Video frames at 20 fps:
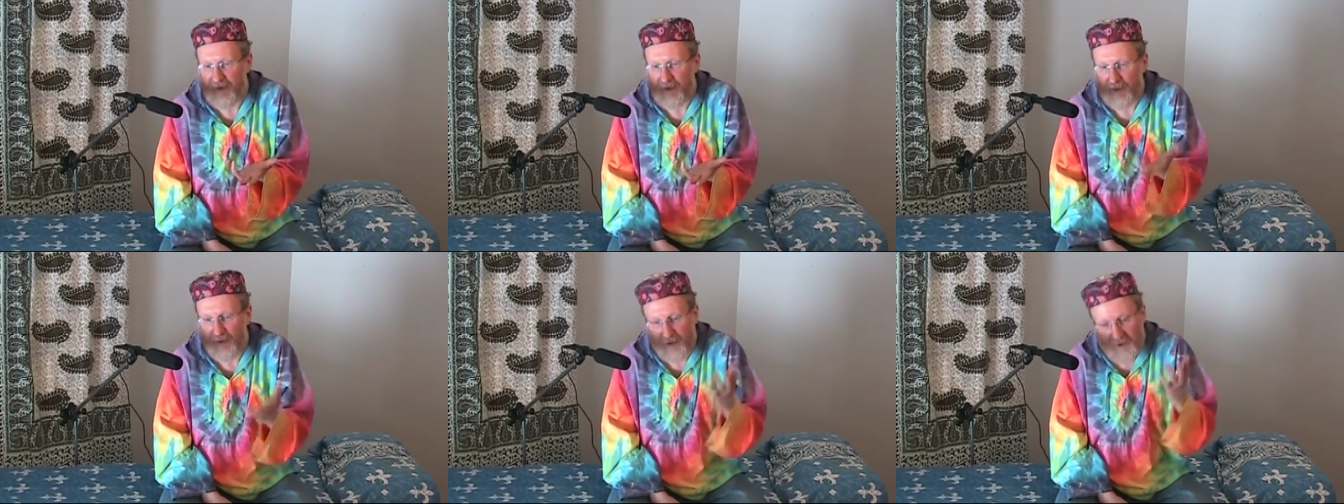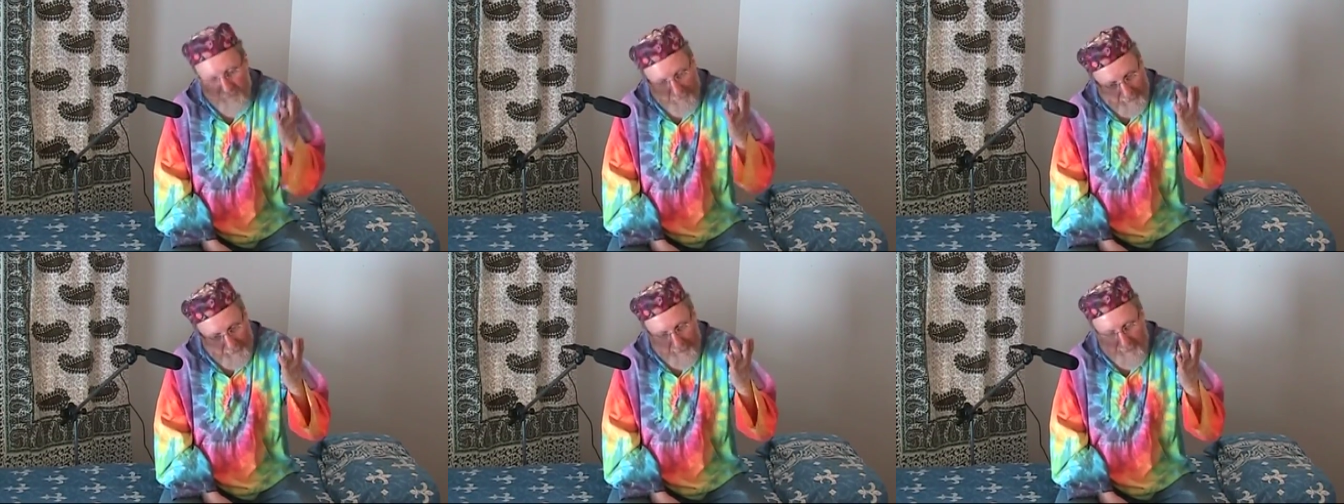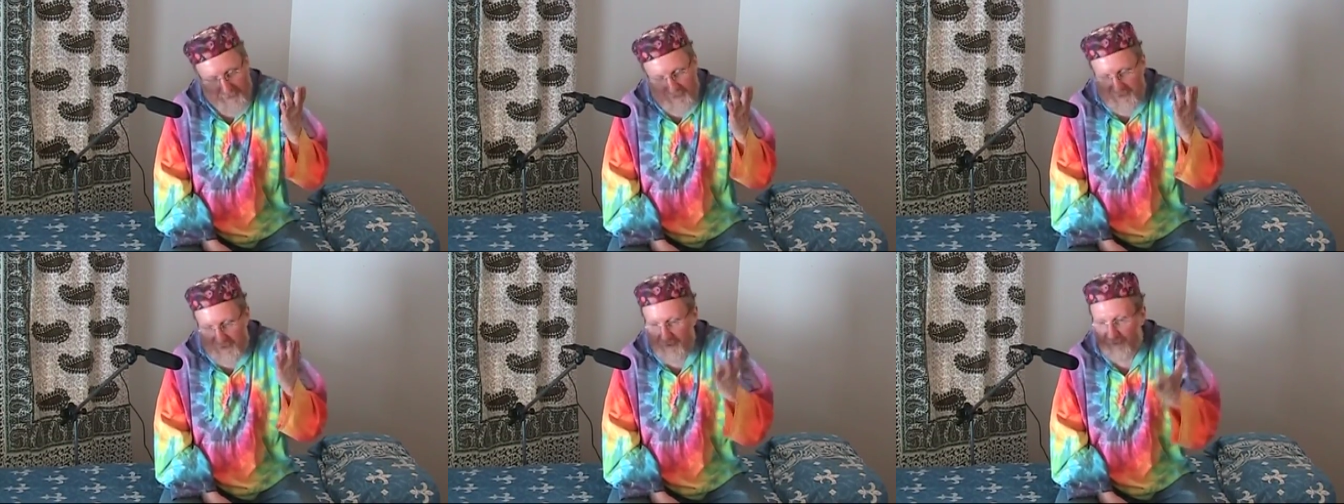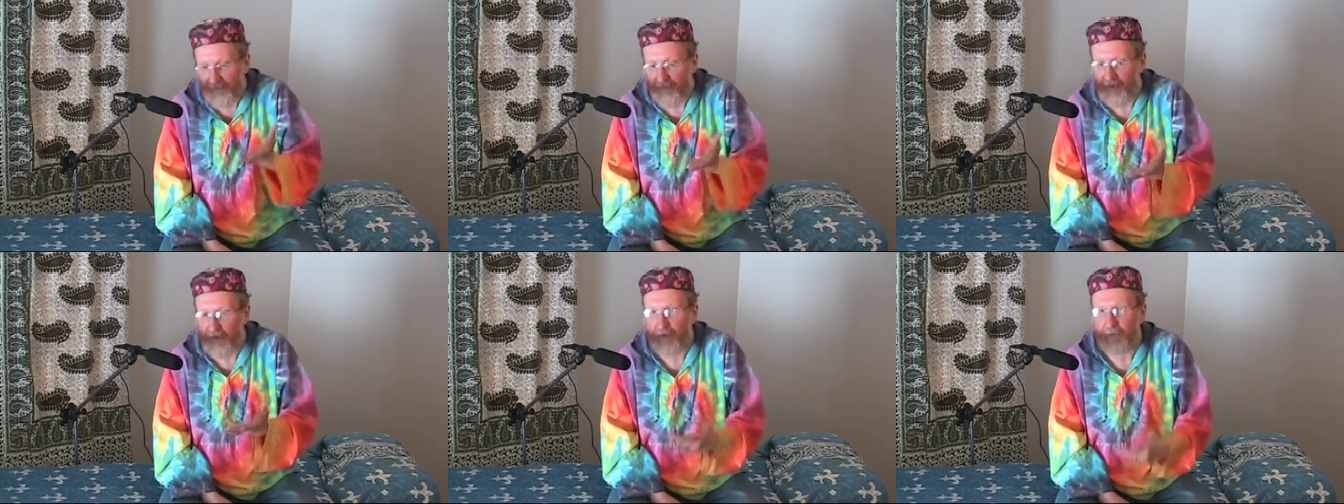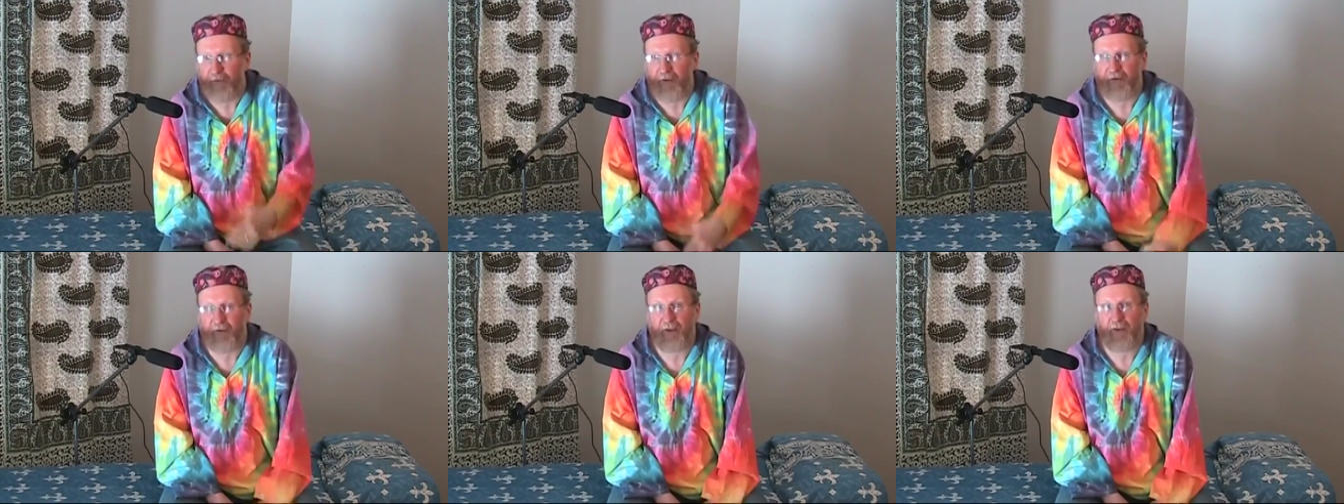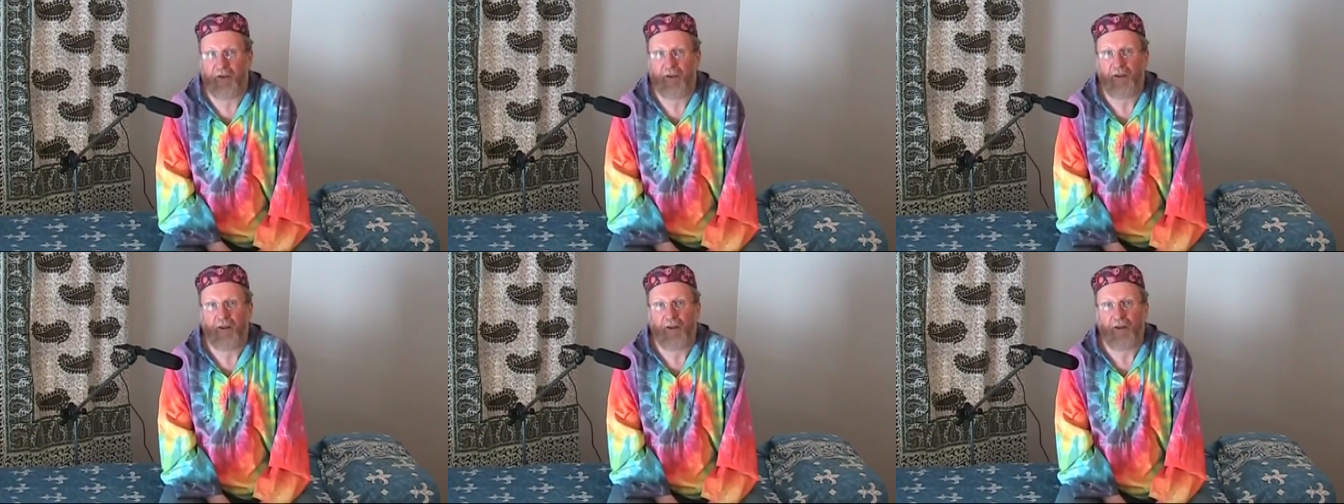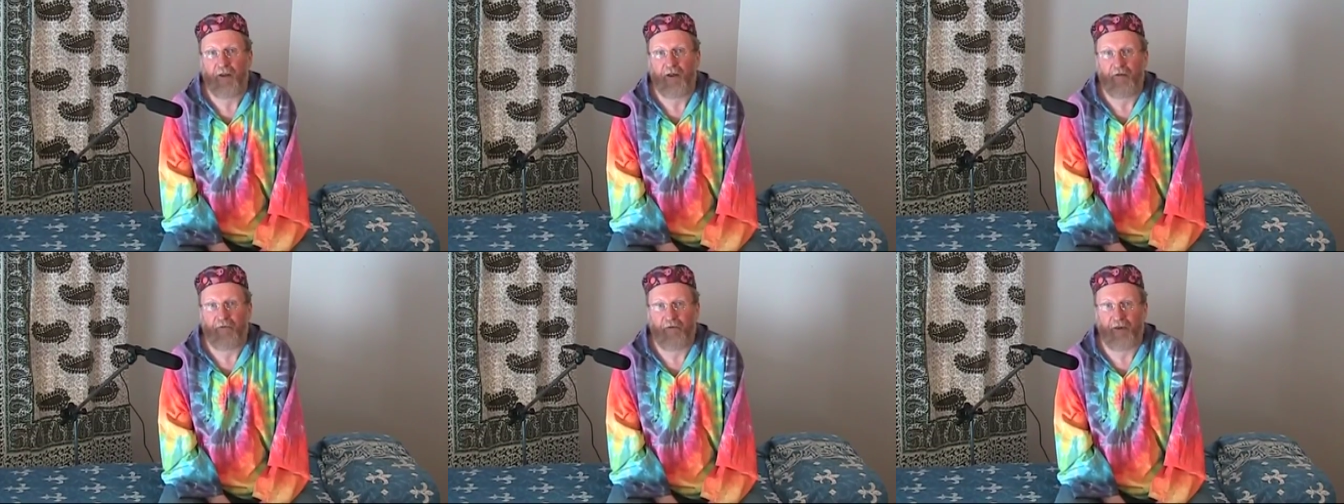So it, for them it's difficult, but they
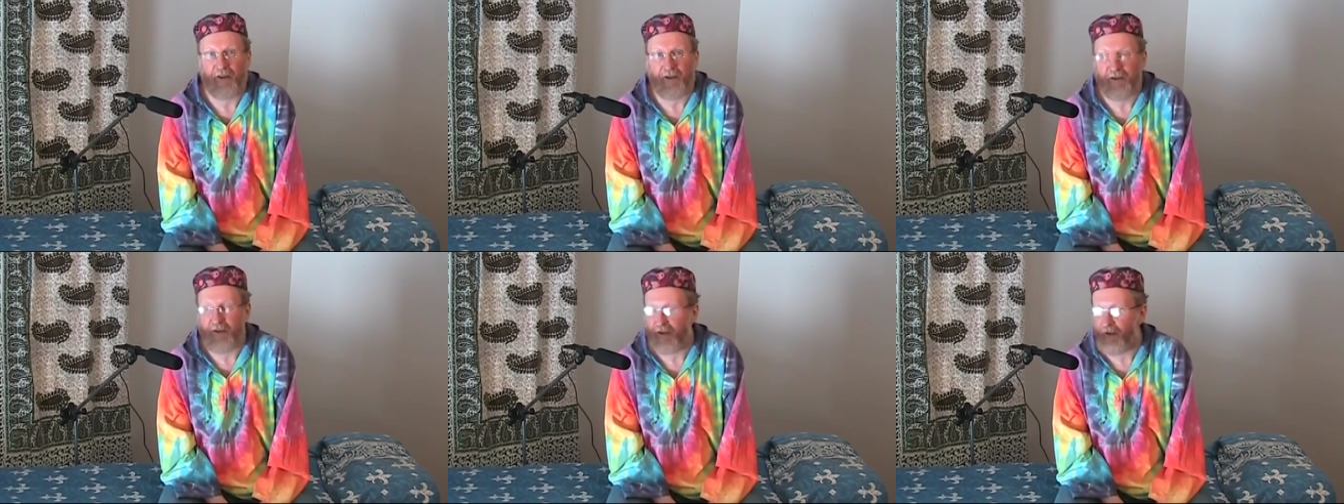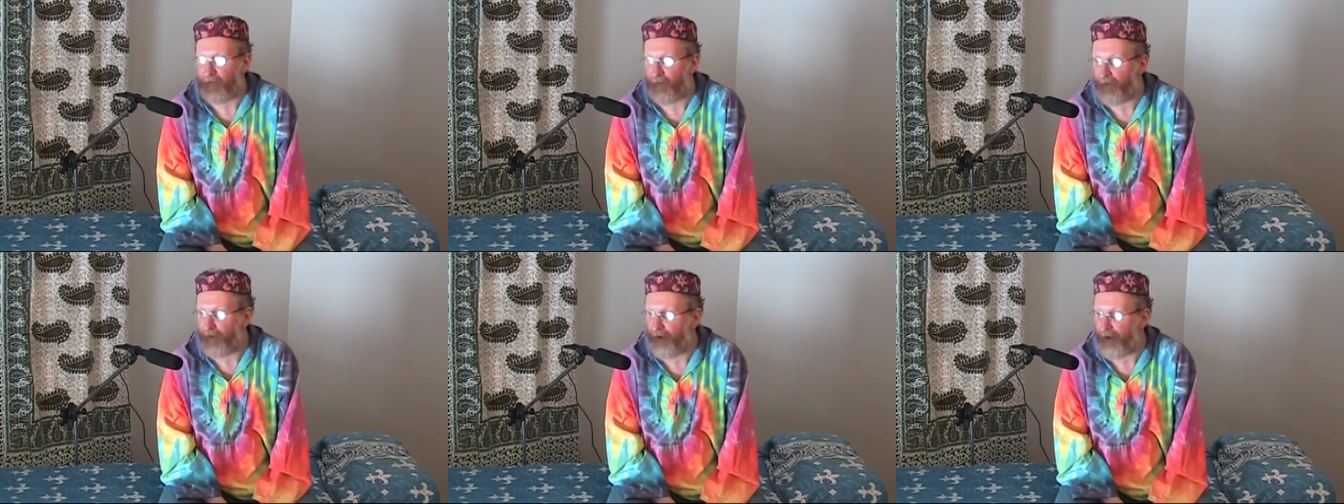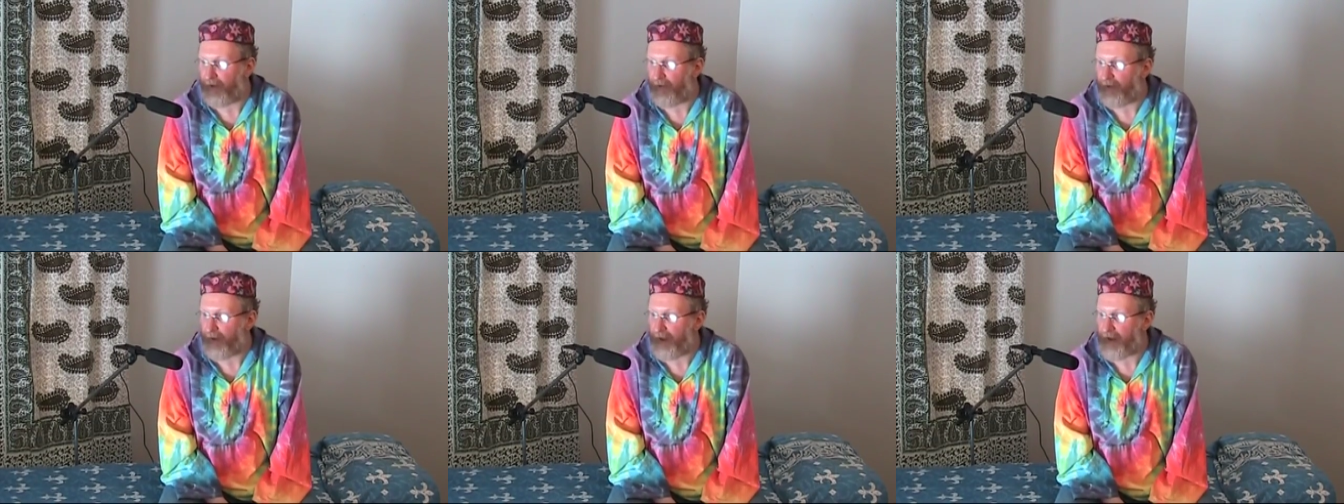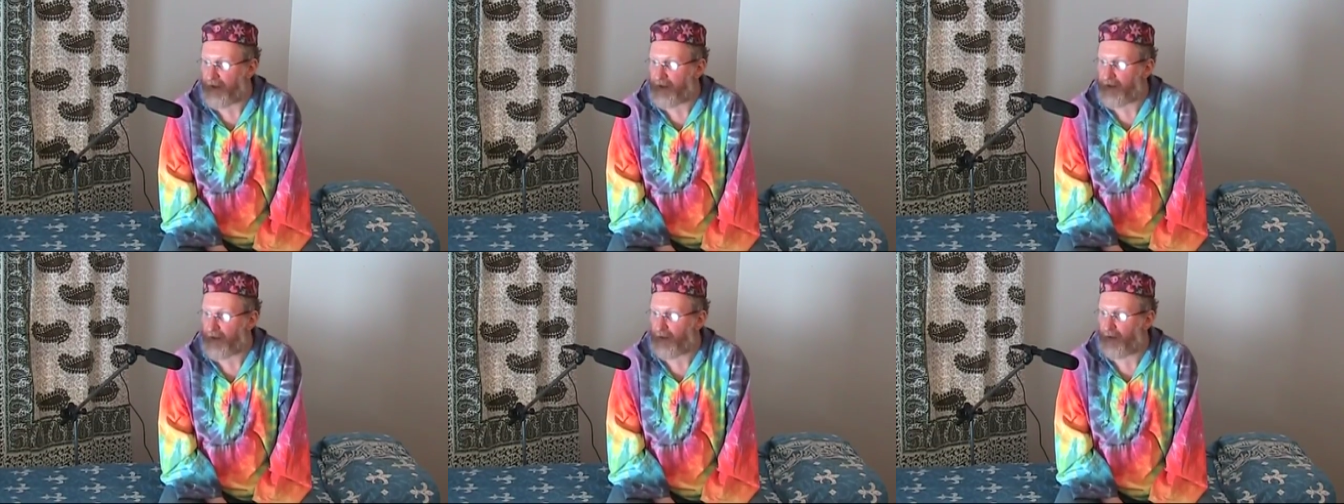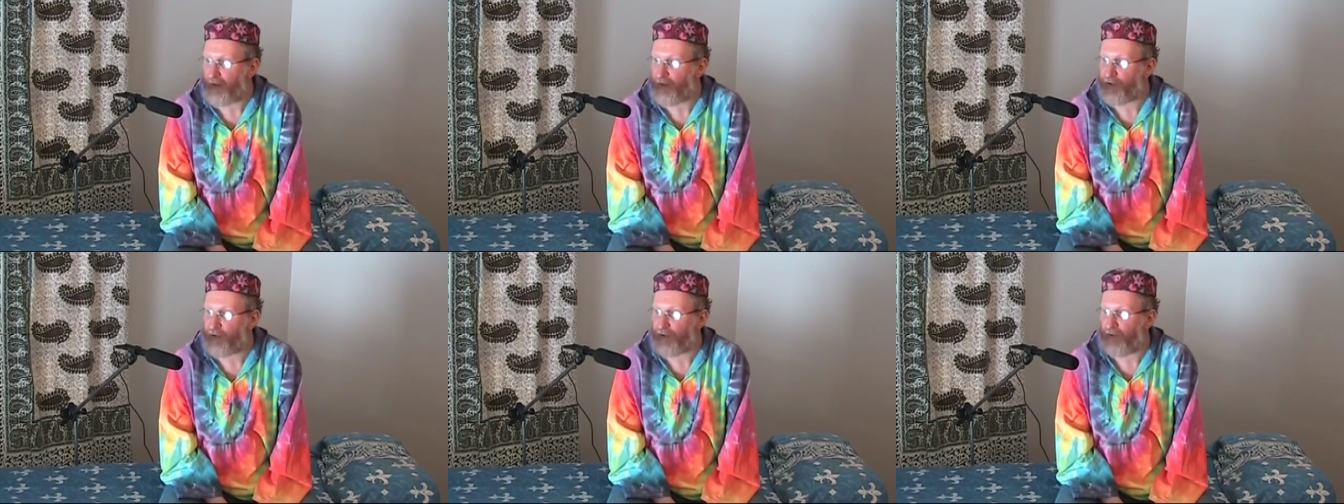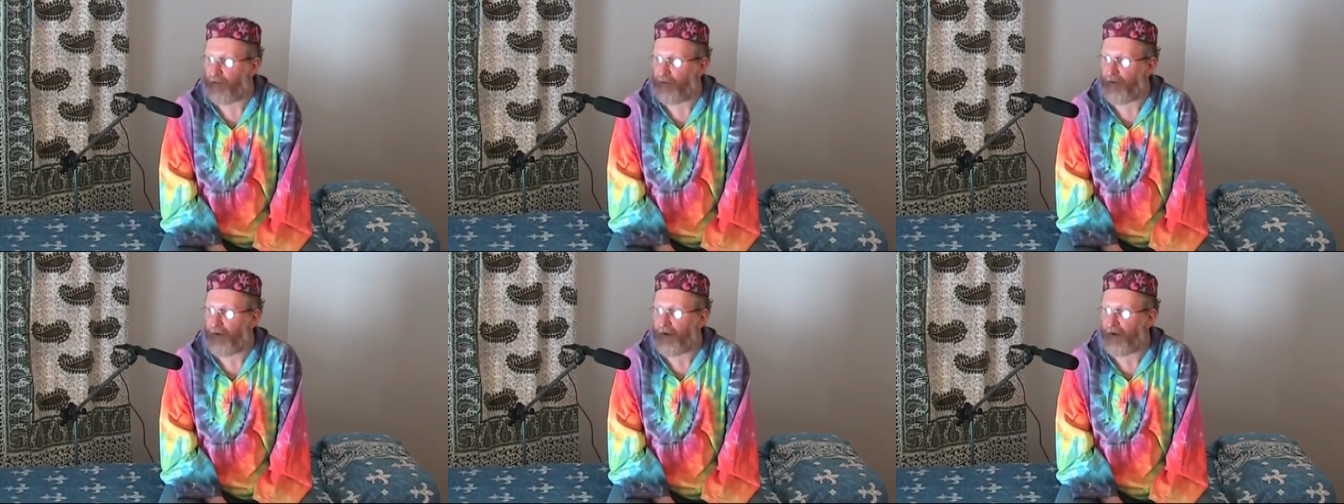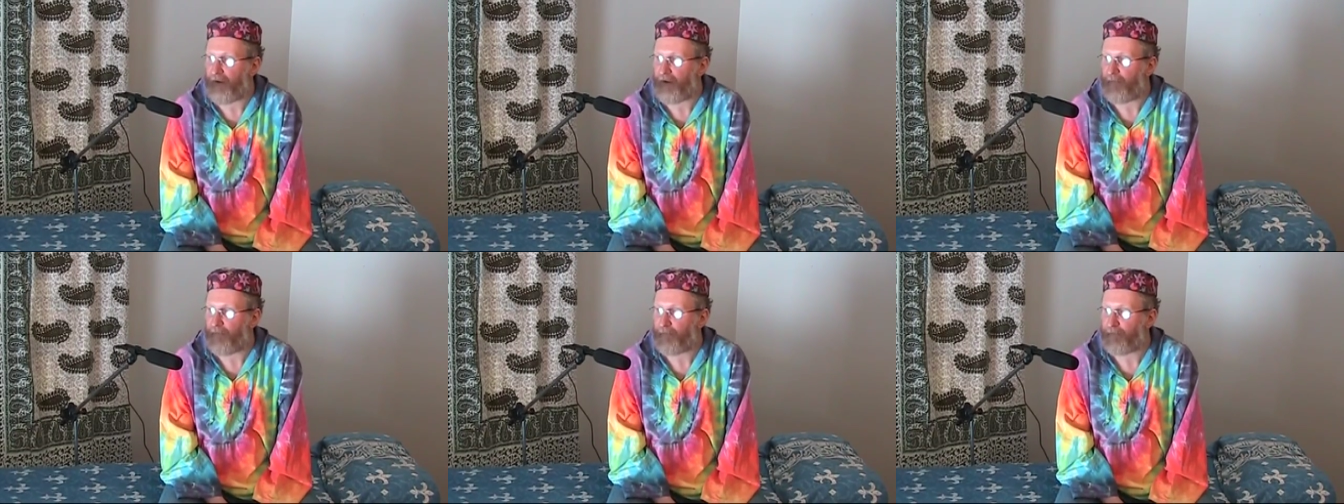volunteer for that. It's also
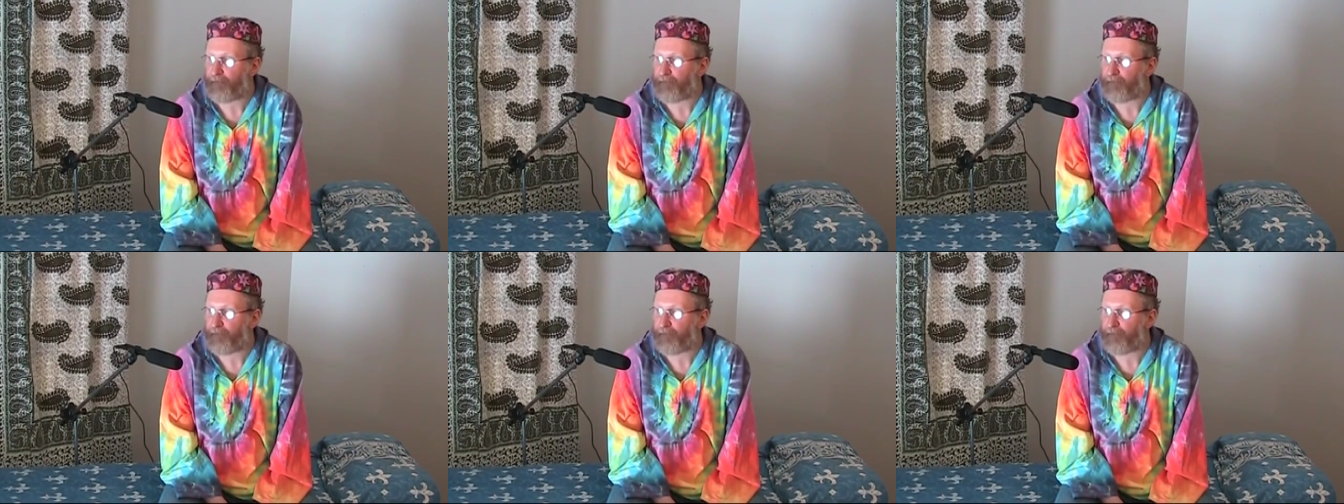very,